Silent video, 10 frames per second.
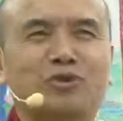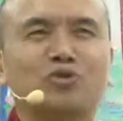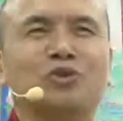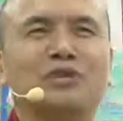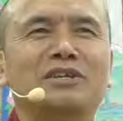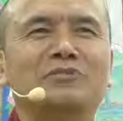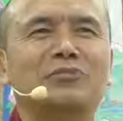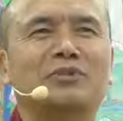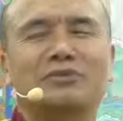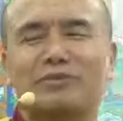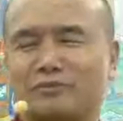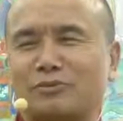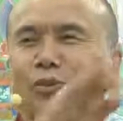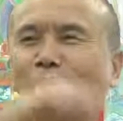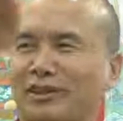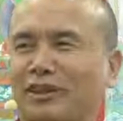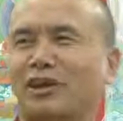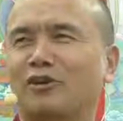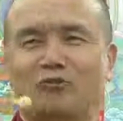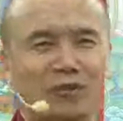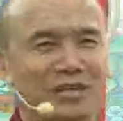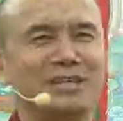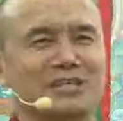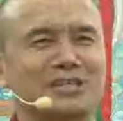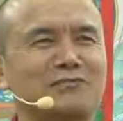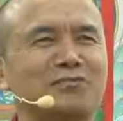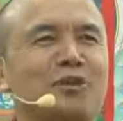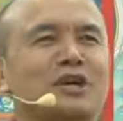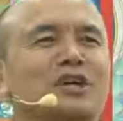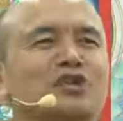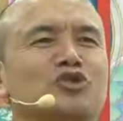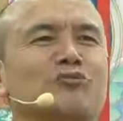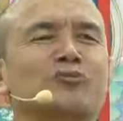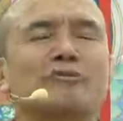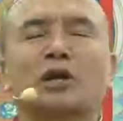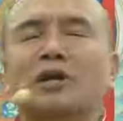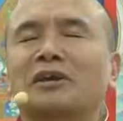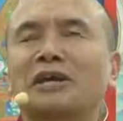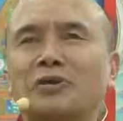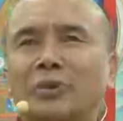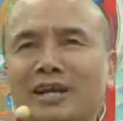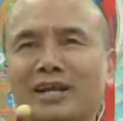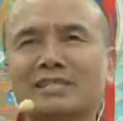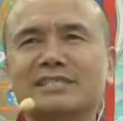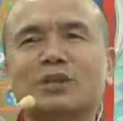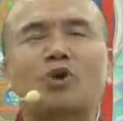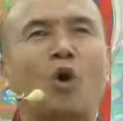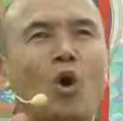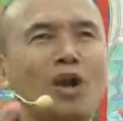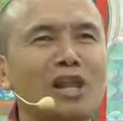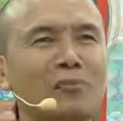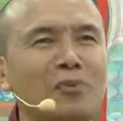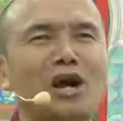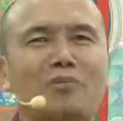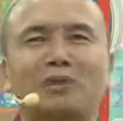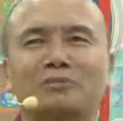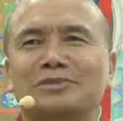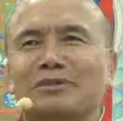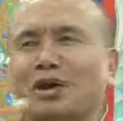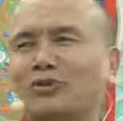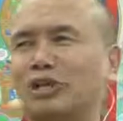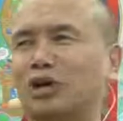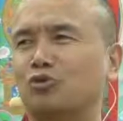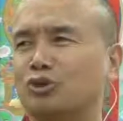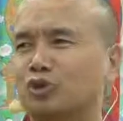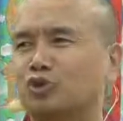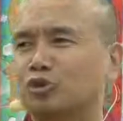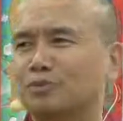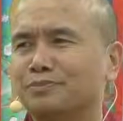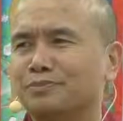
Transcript: So he went there for us. So he realized that all our problems, somehow they are rooted to